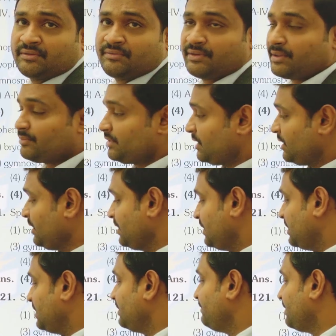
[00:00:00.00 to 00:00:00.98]
from the
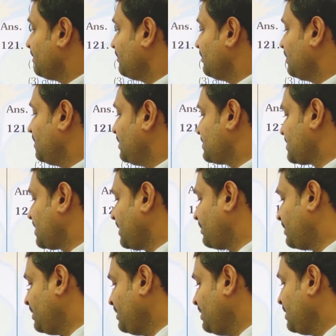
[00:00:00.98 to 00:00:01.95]
living world
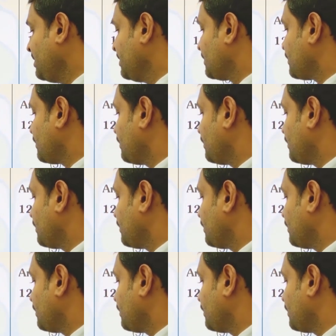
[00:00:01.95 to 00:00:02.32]
chapter. So